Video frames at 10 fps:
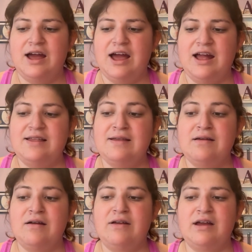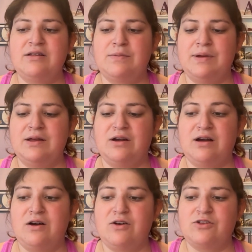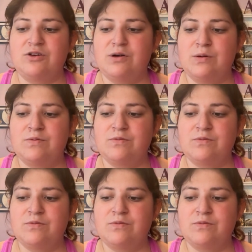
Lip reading: And it depends also,